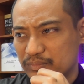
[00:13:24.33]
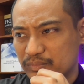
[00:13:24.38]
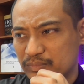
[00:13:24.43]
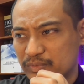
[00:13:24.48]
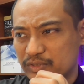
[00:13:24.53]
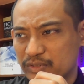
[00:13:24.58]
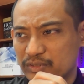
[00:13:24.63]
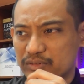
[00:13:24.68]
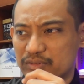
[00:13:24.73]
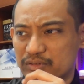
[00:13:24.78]

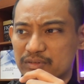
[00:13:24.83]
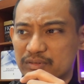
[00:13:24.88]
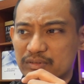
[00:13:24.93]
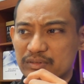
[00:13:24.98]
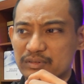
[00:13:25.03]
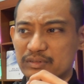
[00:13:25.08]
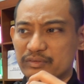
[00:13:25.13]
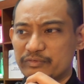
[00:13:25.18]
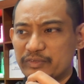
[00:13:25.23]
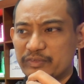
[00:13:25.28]
Because
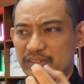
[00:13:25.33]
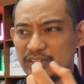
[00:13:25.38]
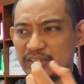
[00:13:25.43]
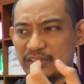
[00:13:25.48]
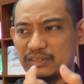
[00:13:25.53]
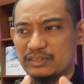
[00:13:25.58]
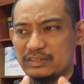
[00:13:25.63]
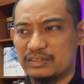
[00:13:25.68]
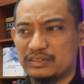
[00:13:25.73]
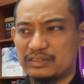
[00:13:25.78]
the fact
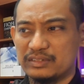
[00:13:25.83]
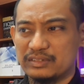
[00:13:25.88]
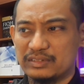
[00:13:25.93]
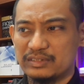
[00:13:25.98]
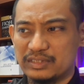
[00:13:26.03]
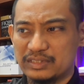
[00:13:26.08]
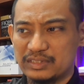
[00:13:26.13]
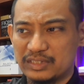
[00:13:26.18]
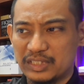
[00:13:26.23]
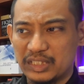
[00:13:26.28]
that
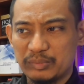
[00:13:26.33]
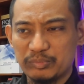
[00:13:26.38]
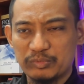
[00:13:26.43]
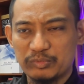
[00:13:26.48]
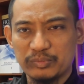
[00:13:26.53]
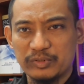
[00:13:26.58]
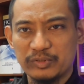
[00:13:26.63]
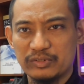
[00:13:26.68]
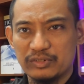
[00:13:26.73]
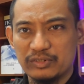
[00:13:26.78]
Jesus is claimed
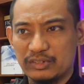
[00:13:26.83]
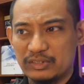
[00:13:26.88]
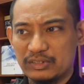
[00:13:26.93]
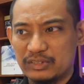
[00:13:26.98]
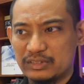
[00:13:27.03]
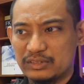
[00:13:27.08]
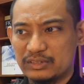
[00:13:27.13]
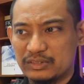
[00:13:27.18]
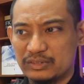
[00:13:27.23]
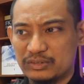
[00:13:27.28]
to be God
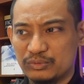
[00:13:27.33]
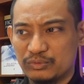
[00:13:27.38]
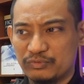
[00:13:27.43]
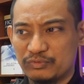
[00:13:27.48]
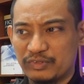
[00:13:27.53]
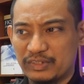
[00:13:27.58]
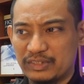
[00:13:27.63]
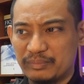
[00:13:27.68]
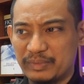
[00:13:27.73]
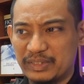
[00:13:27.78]
is so
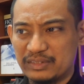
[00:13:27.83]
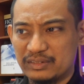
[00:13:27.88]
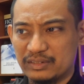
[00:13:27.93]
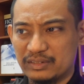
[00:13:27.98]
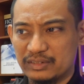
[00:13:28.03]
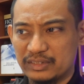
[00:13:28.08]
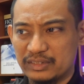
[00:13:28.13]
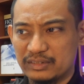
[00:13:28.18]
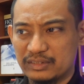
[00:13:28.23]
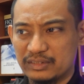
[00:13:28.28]

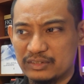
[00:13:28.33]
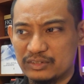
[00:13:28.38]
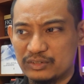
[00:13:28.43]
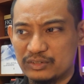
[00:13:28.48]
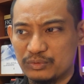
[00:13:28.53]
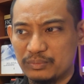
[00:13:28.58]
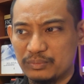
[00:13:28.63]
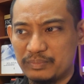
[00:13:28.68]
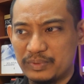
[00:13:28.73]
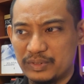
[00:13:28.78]
fundamental, right? And
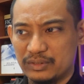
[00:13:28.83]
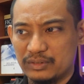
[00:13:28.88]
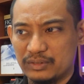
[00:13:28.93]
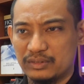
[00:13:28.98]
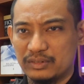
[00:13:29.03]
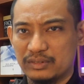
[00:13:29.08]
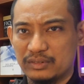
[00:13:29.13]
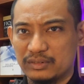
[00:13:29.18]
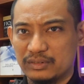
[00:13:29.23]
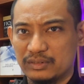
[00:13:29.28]
so
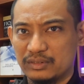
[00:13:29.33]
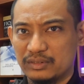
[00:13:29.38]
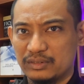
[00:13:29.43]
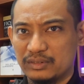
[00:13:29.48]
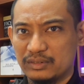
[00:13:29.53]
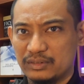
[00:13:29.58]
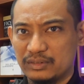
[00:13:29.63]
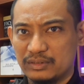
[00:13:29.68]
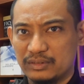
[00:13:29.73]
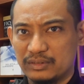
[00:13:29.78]
big.
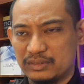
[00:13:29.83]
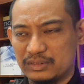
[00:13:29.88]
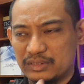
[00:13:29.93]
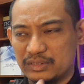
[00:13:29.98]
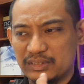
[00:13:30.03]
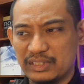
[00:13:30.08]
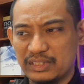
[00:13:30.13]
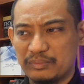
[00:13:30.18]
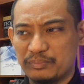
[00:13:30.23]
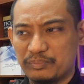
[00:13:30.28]

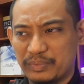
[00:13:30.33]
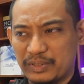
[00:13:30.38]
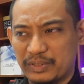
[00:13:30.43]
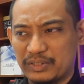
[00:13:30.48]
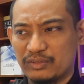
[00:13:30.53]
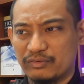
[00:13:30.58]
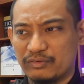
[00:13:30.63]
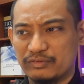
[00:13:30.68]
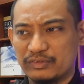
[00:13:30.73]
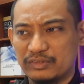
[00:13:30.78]
Isn't that
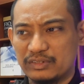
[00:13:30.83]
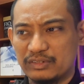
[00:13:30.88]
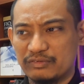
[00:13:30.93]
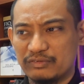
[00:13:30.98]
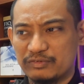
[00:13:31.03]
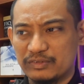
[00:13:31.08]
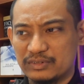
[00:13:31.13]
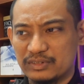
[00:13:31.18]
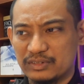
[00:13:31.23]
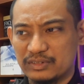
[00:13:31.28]
part of the
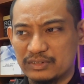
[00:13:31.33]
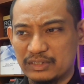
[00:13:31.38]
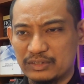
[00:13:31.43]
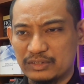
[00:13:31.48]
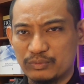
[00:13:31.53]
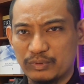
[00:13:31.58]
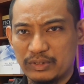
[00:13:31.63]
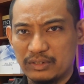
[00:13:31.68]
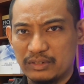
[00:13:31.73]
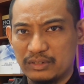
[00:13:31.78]
differences
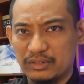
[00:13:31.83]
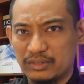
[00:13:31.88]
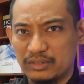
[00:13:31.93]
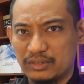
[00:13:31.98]
as well?